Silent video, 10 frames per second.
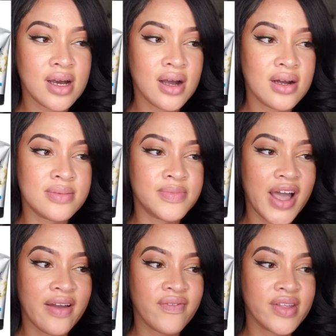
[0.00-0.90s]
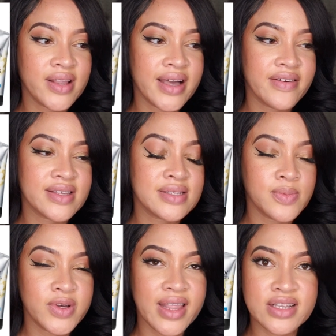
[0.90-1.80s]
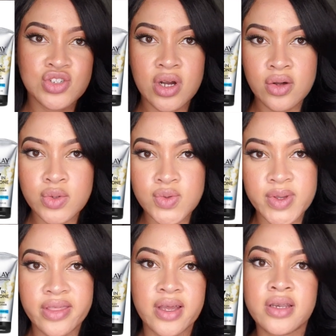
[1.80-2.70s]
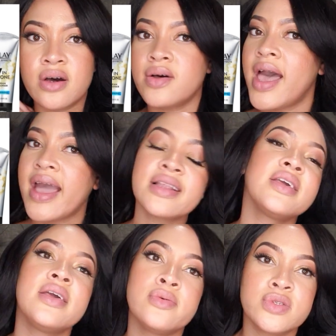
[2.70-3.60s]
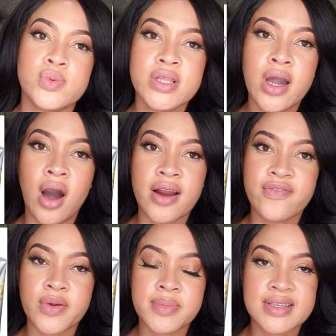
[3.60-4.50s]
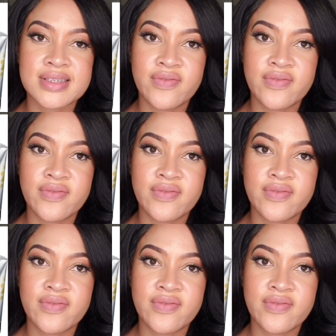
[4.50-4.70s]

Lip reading: I feel like as someone that struggled with adult acne, it was really hard for me to